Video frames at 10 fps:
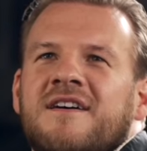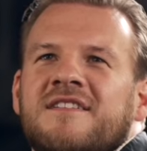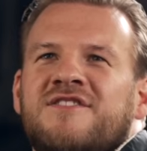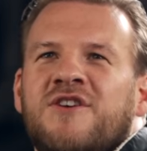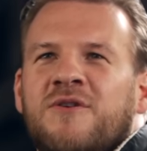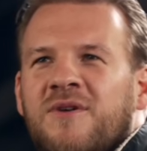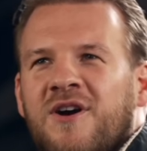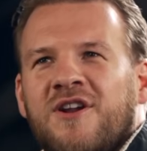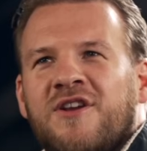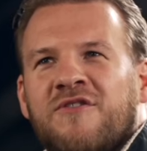So
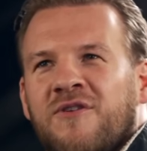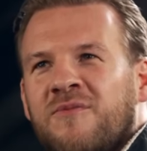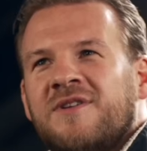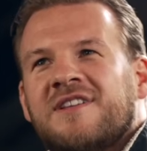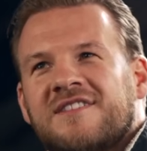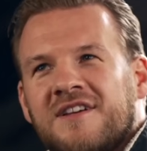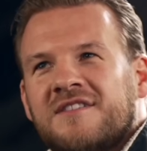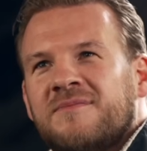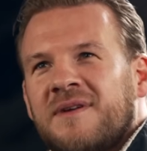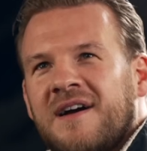earlier on, we
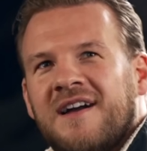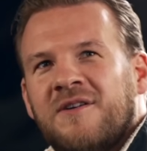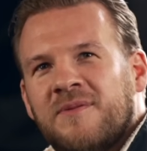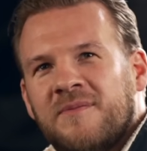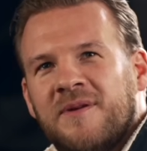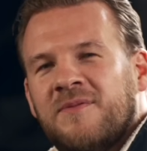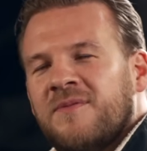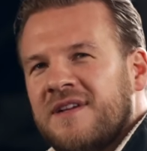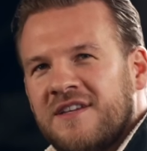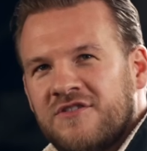discussed about helping people
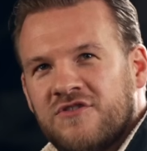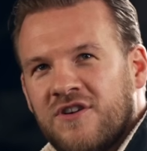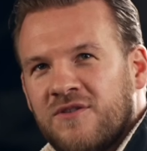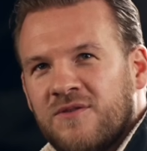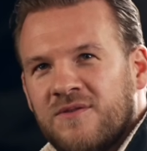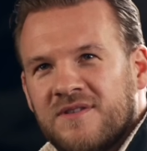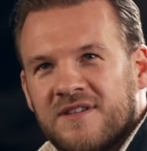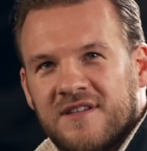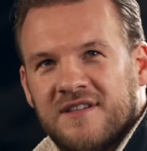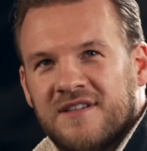when they struggle
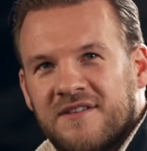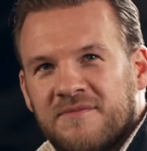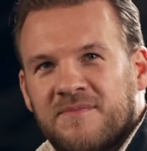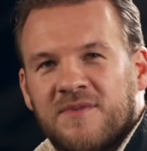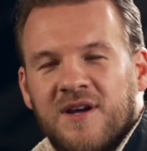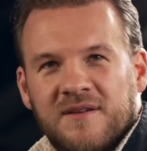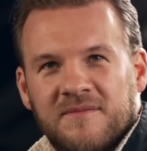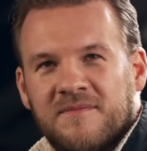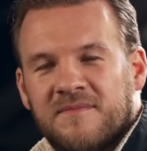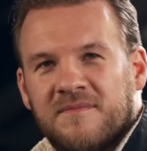and they're like,
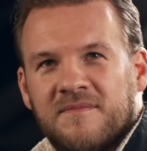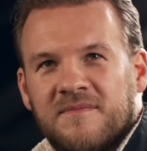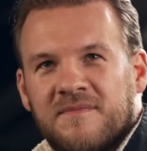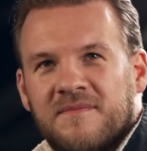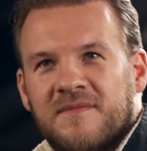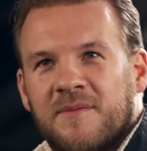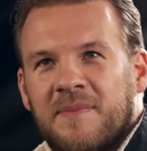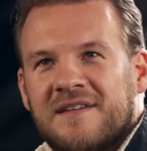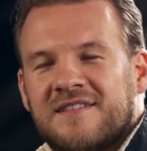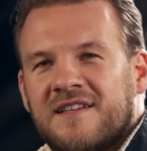their
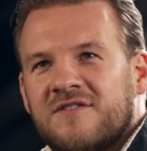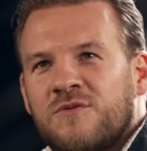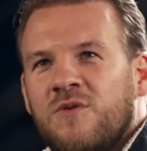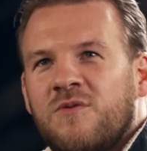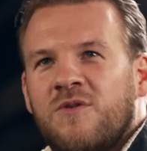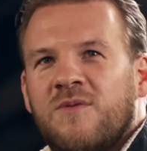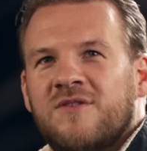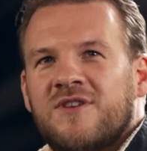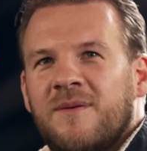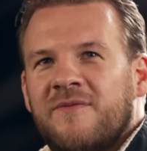backs against the wall
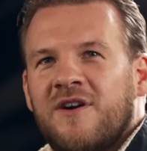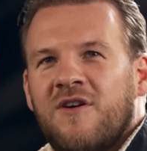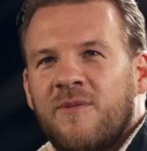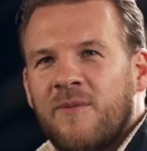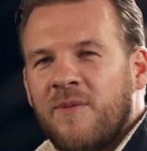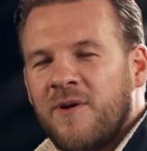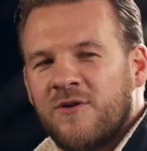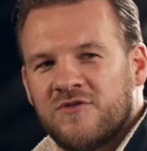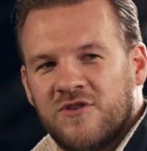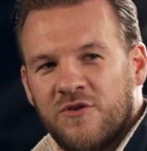almost type of thing. I remember
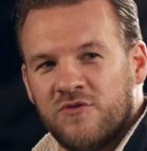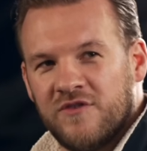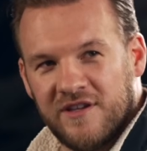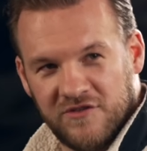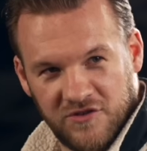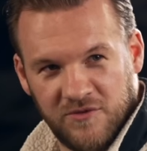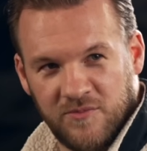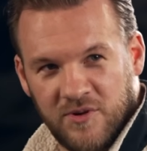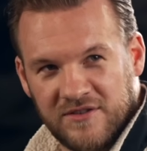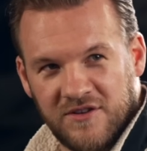post Usyk 2
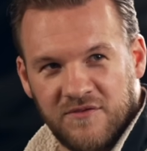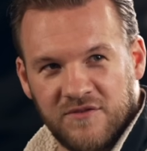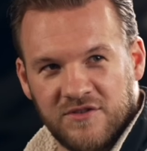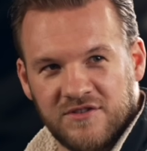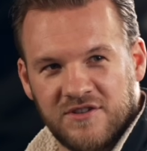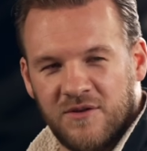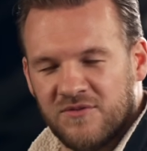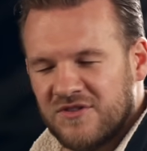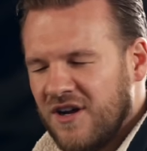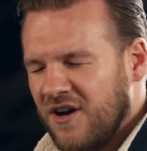press conference, I
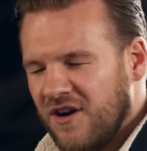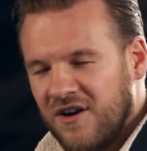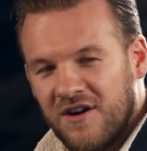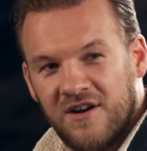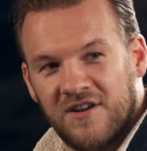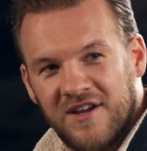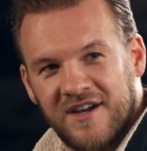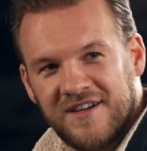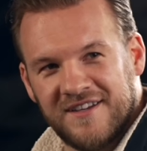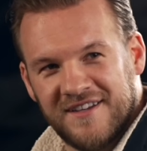was like,
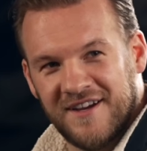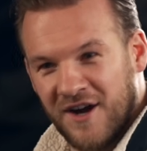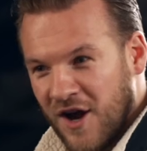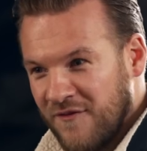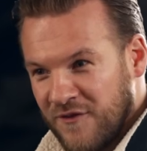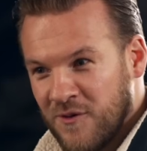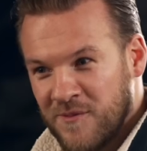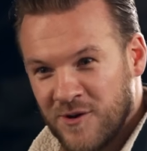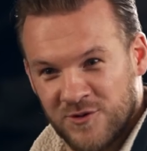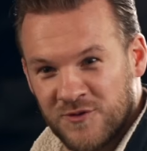I felt
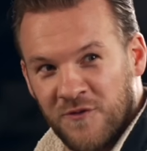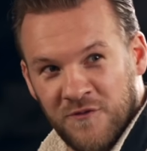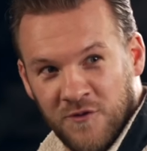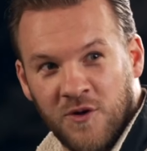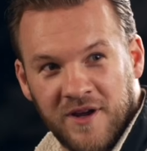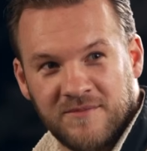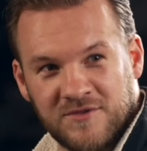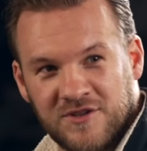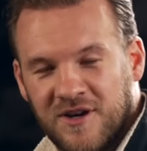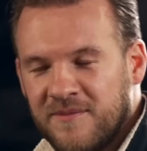emotional for him,
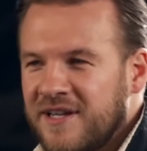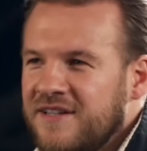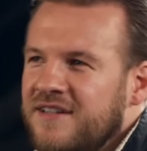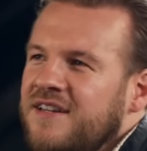do you know what I mean?